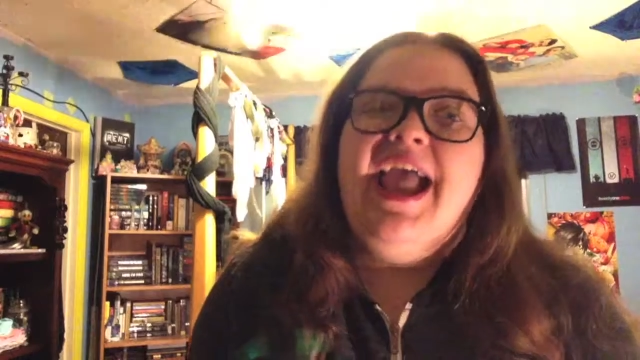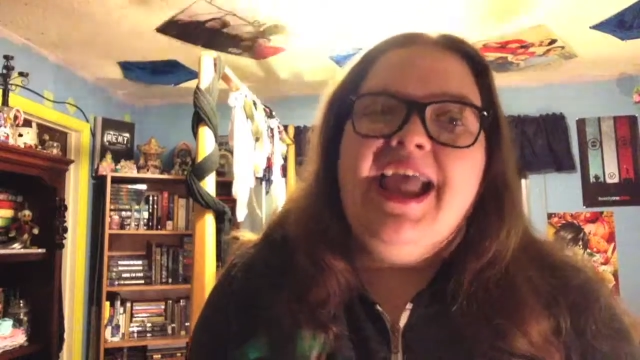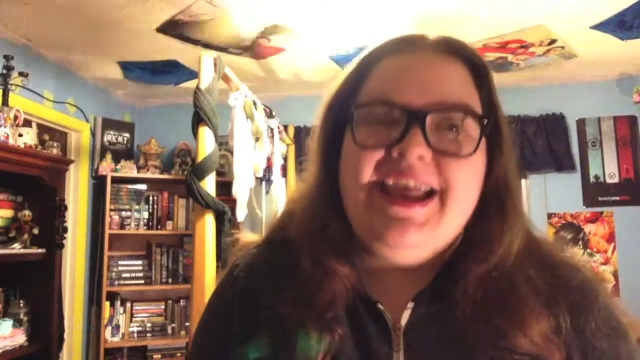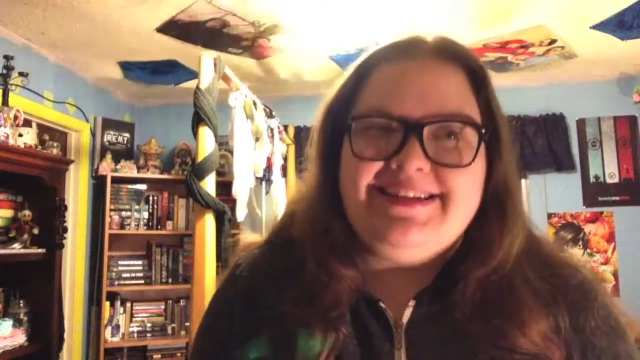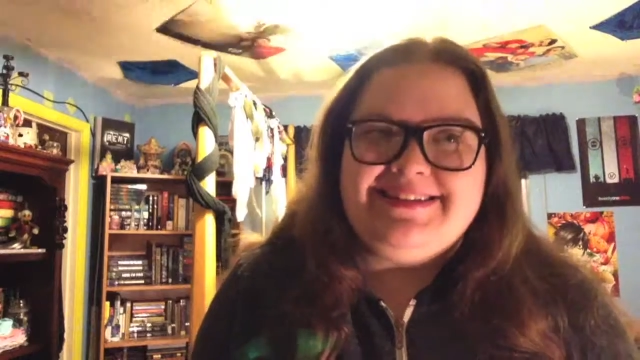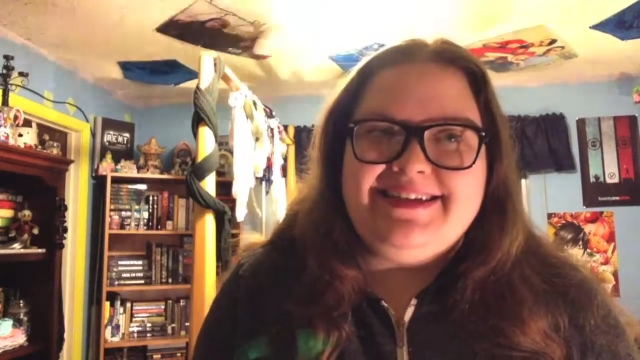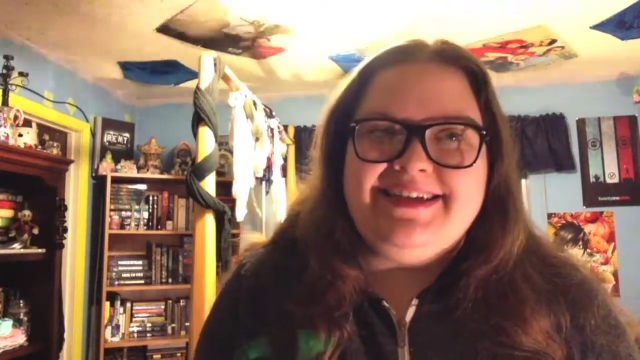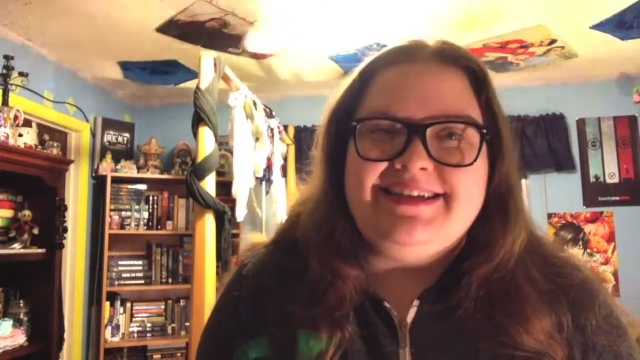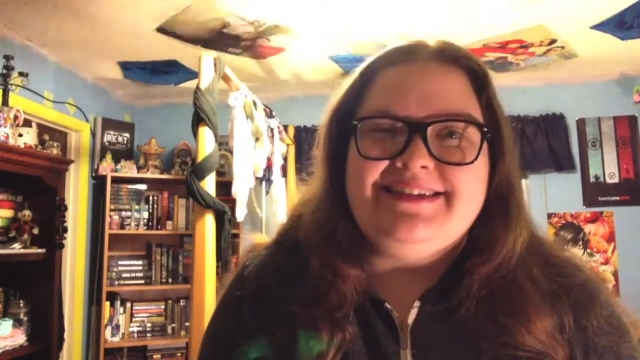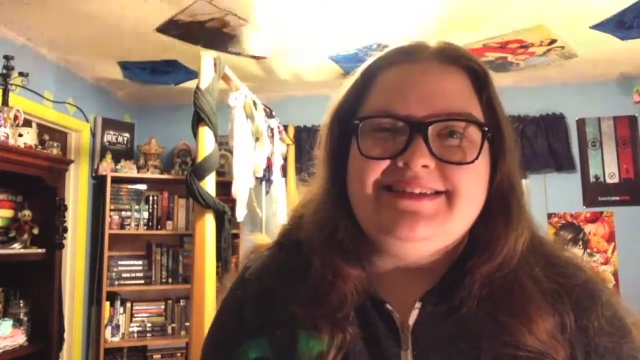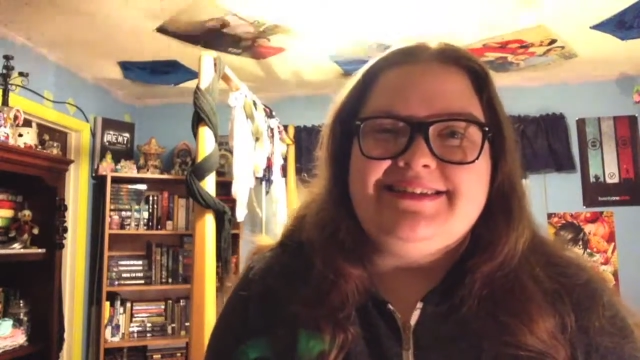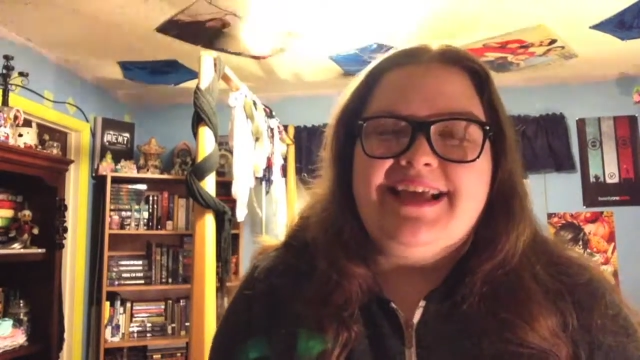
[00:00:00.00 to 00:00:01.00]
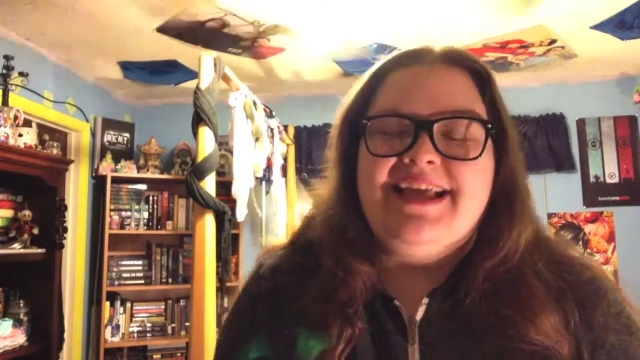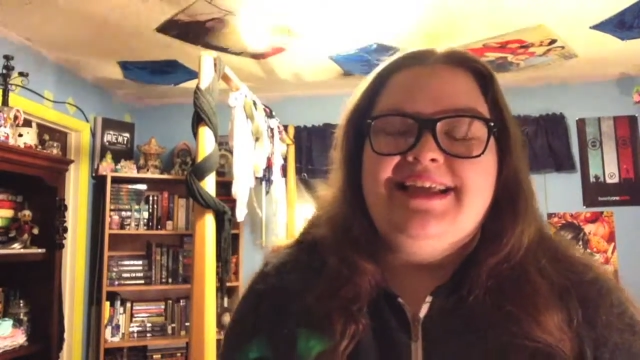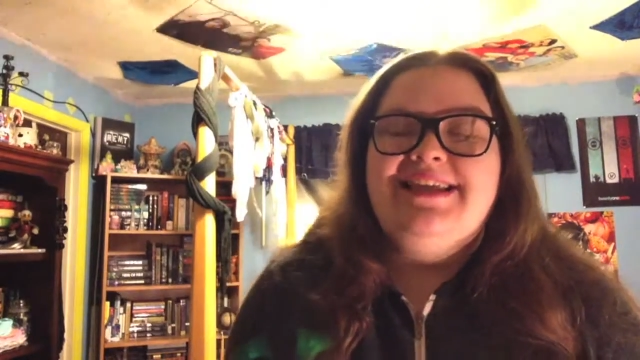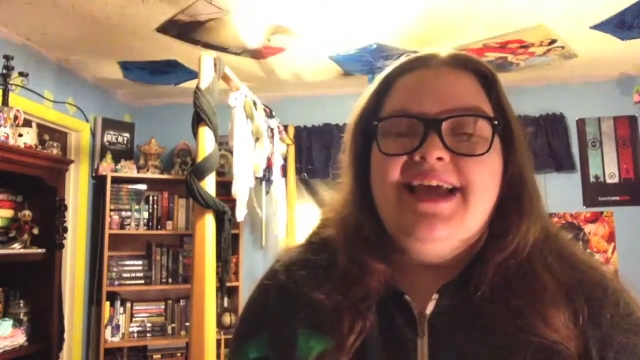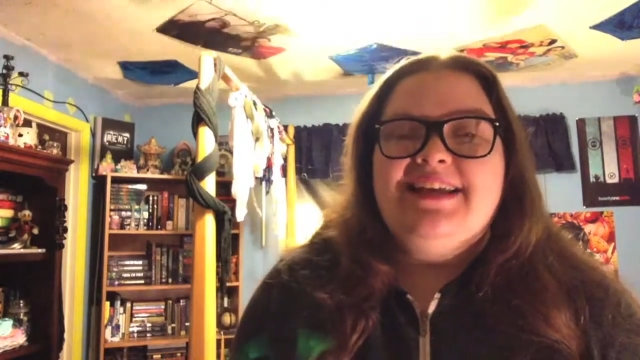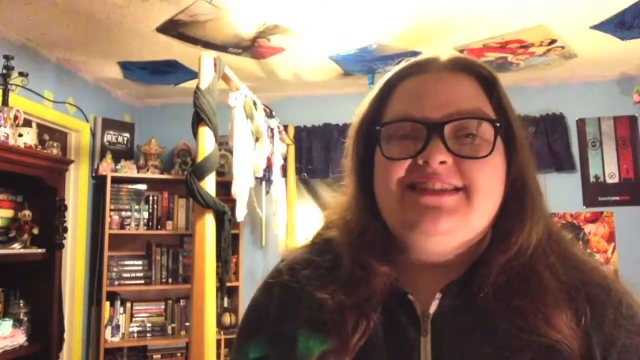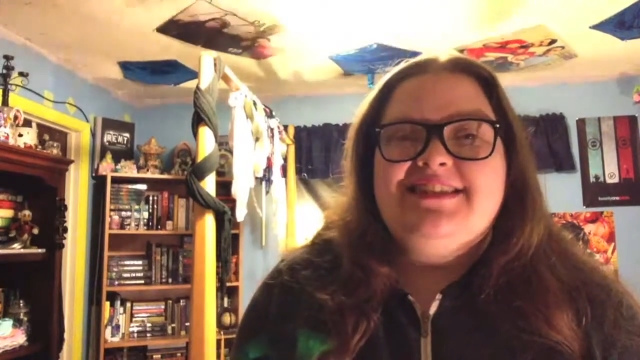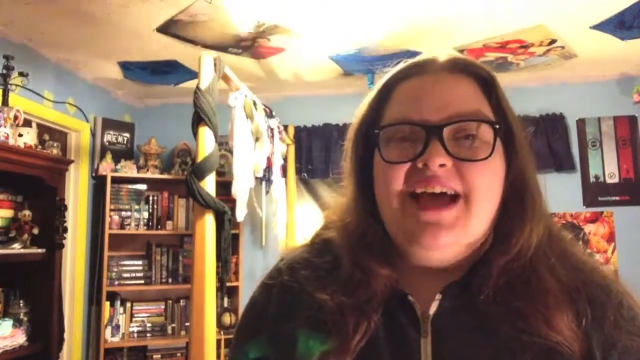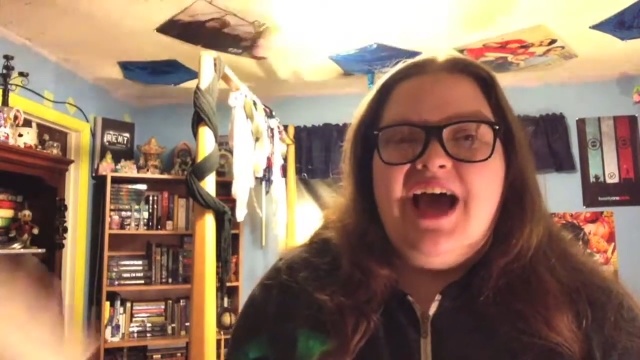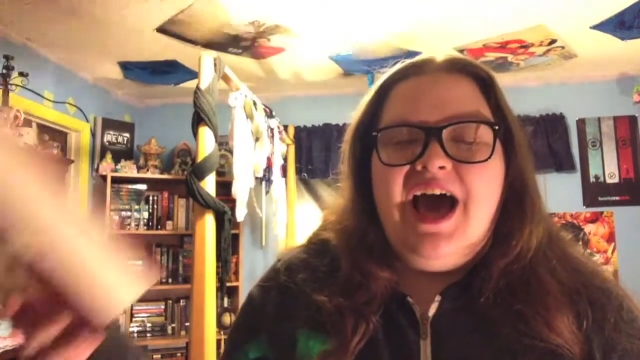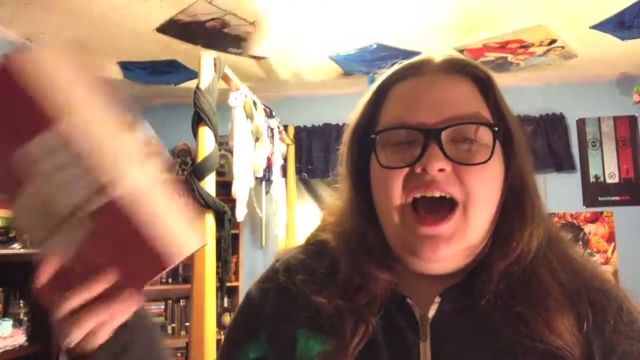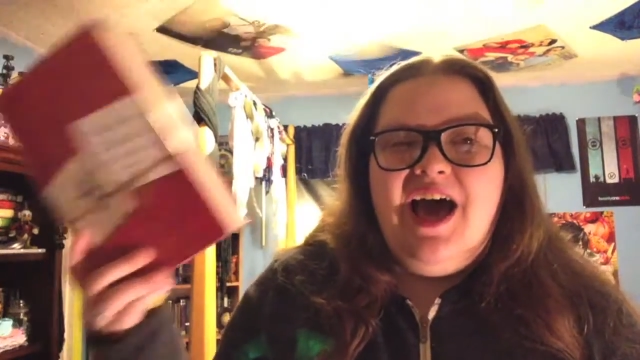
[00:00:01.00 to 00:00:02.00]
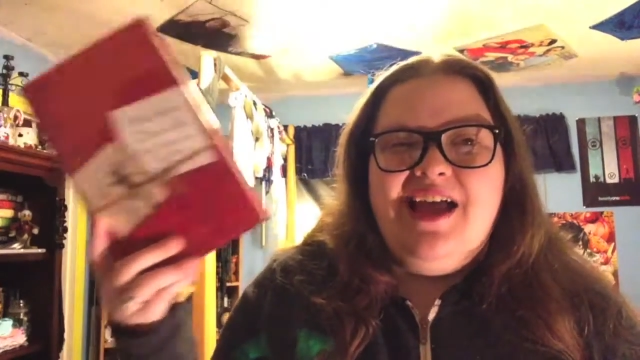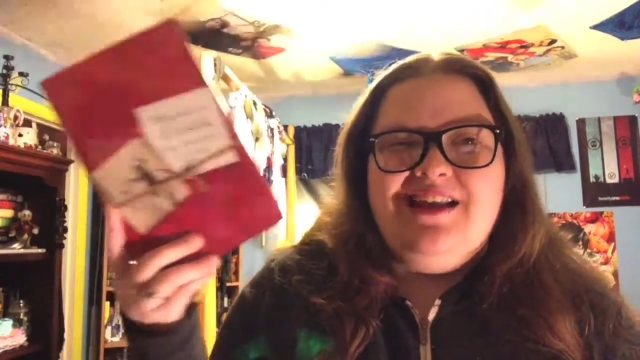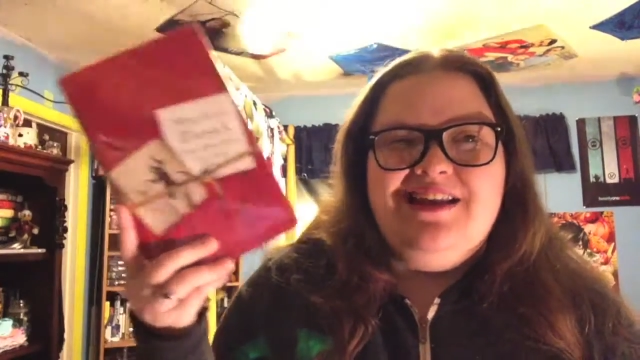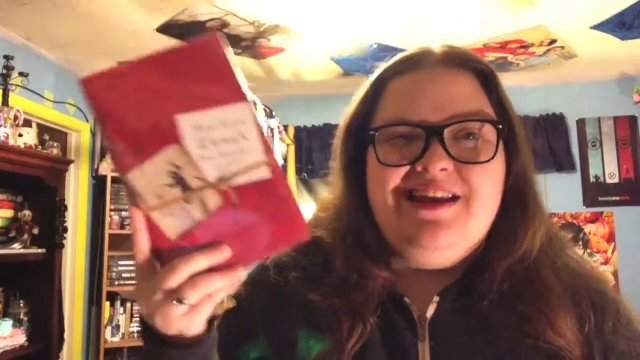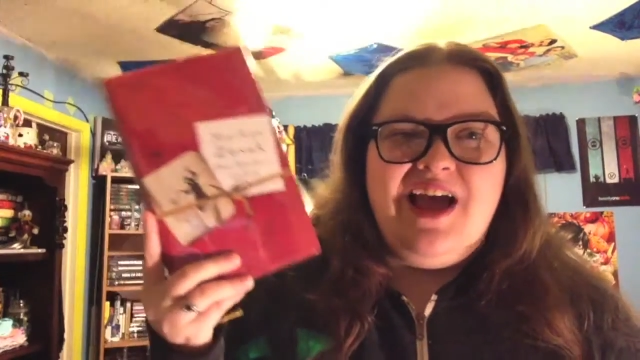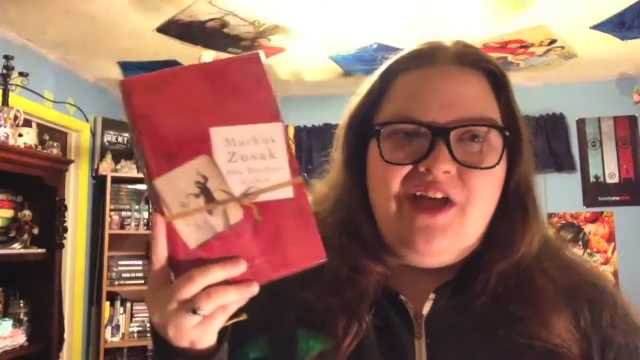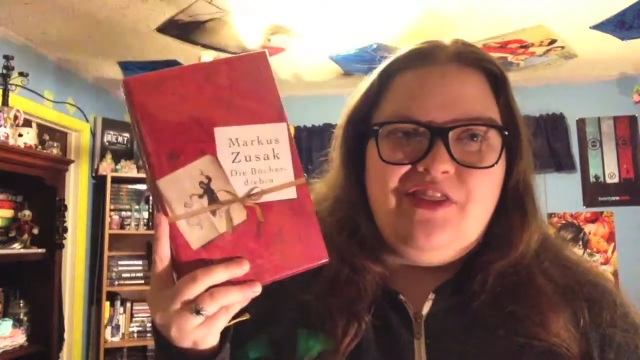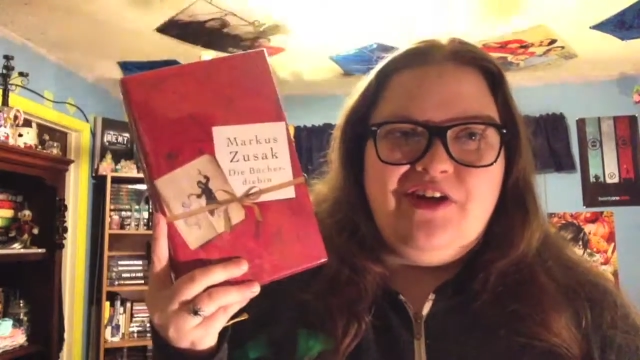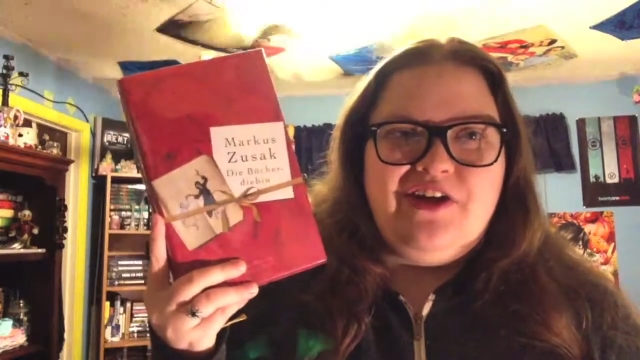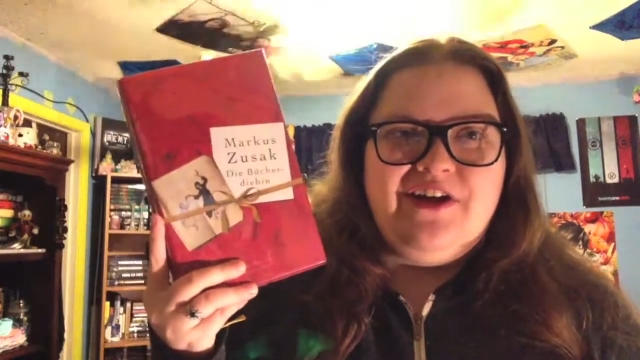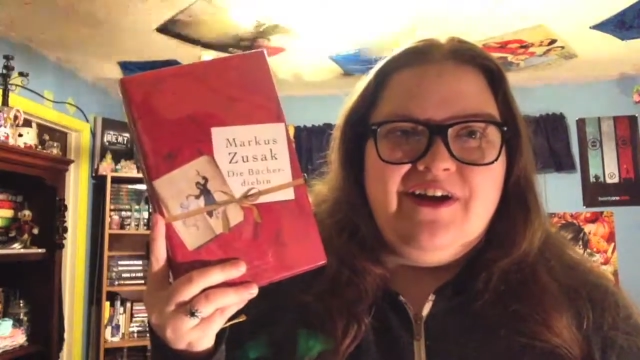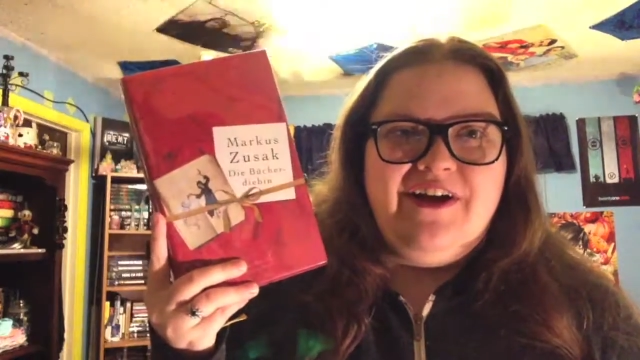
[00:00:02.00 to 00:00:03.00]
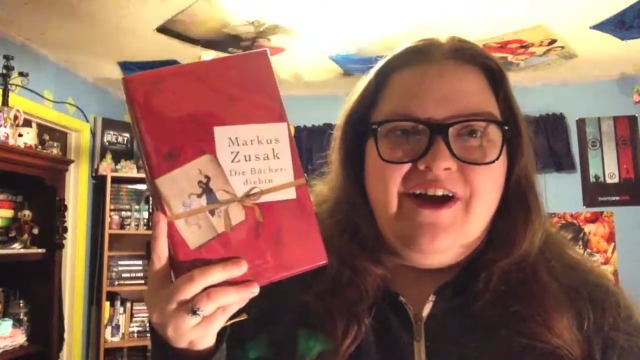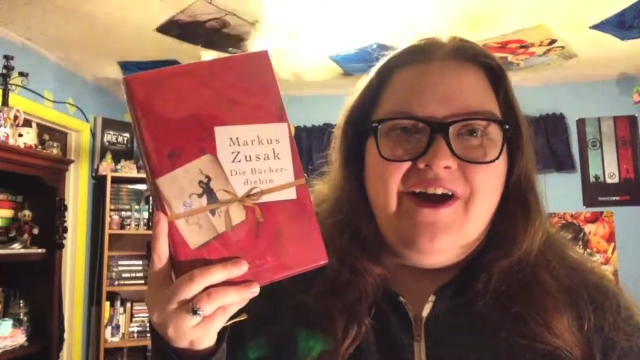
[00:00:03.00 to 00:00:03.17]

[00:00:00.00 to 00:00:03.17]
It is yet another